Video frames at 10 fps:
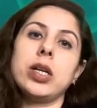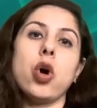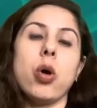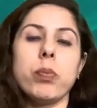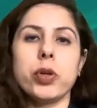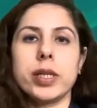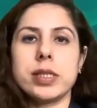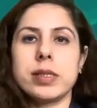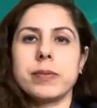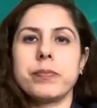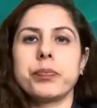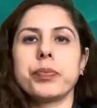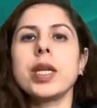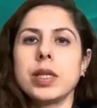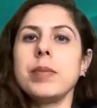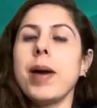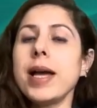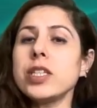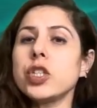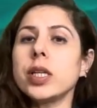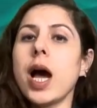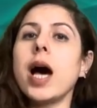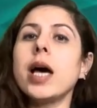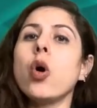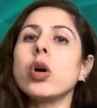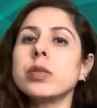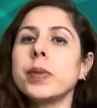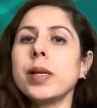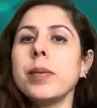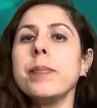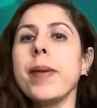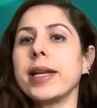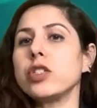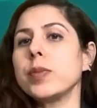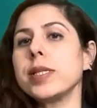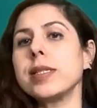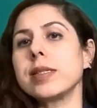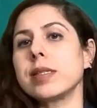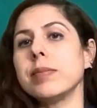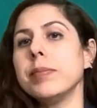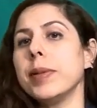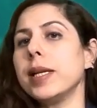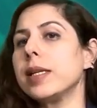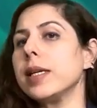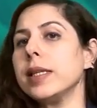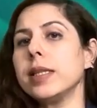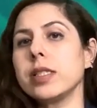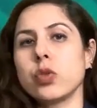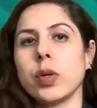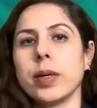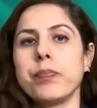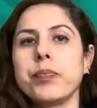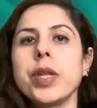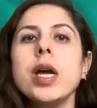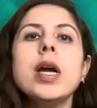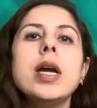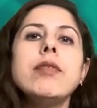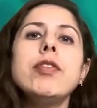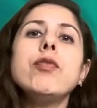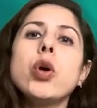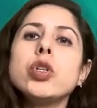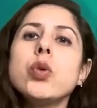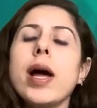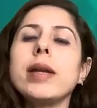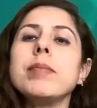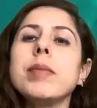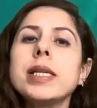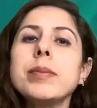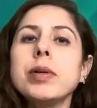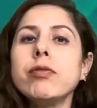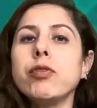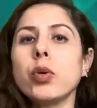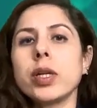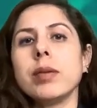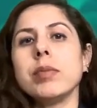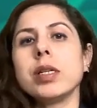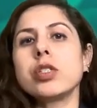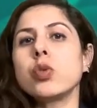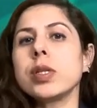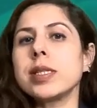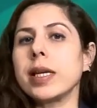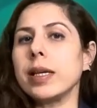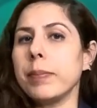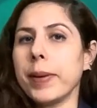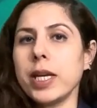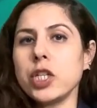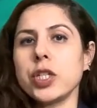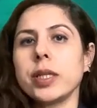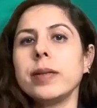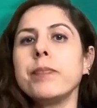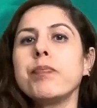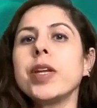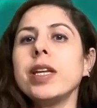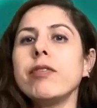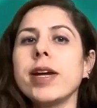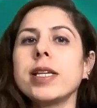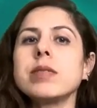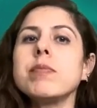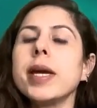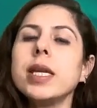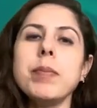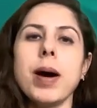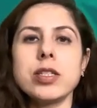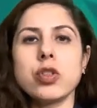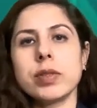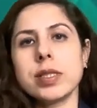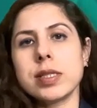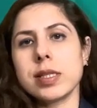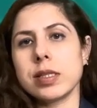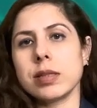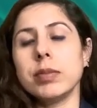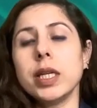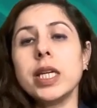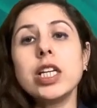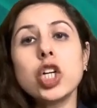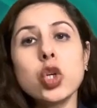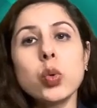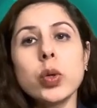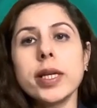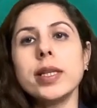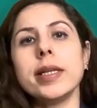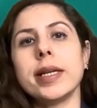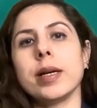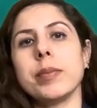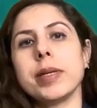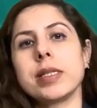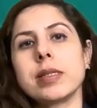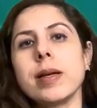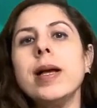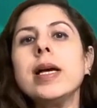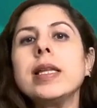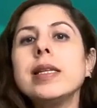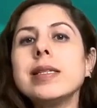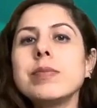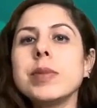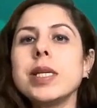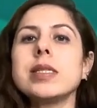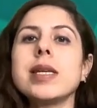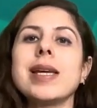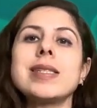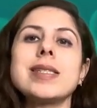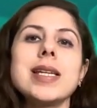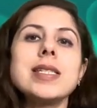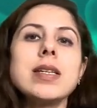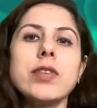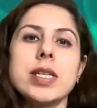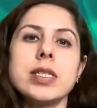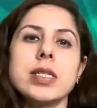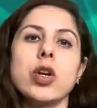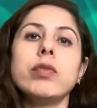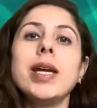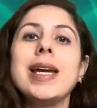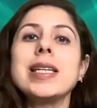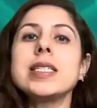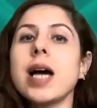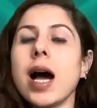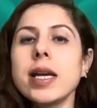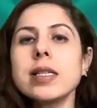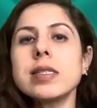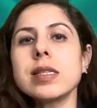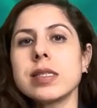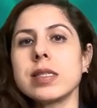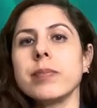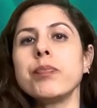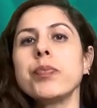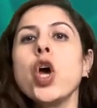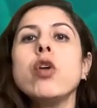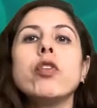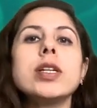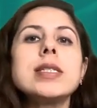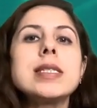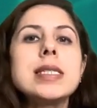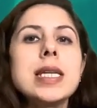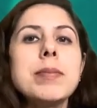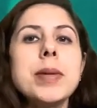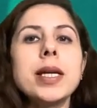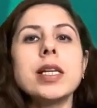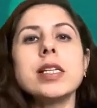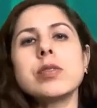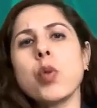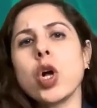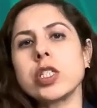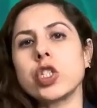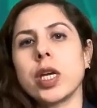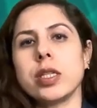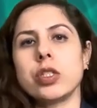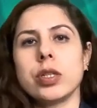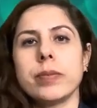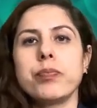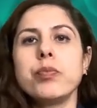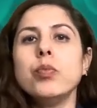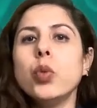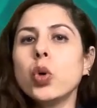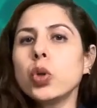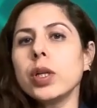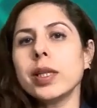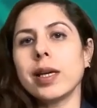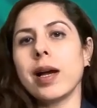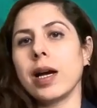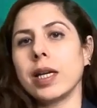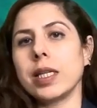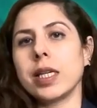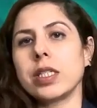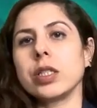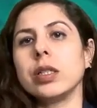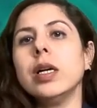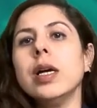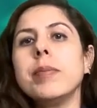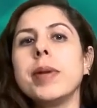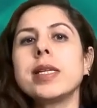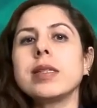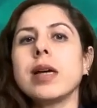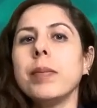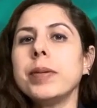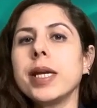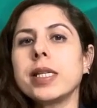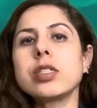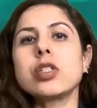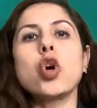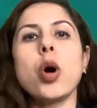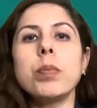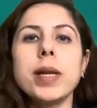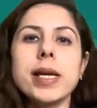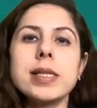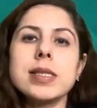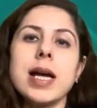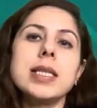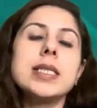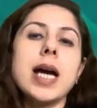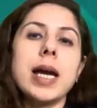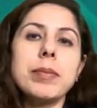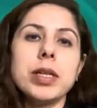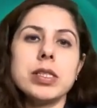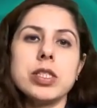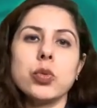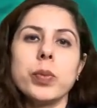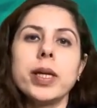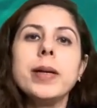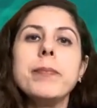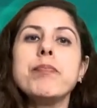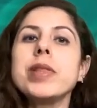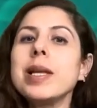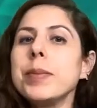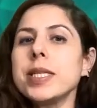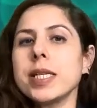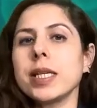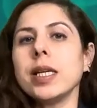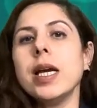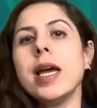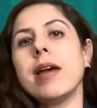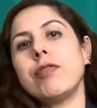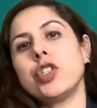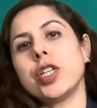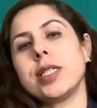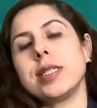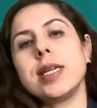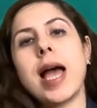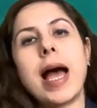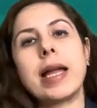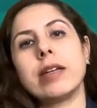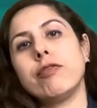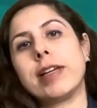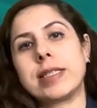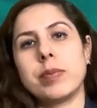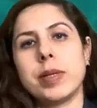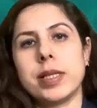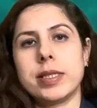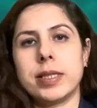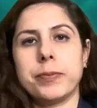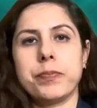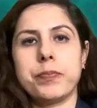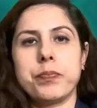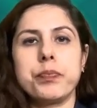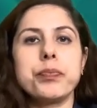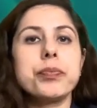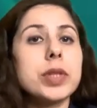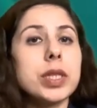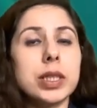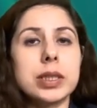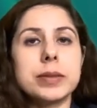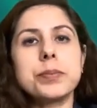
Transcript: components. Imagine our hospital management system built in this way. If we want to add multiple phone numbers to a single patient, it affects many parts of the system, including the database. This means extensive testing of the entire system for a seemingly small change. Monolithic architecture makes updates complex and time consuming, limiting efficiency and flexibility. Third,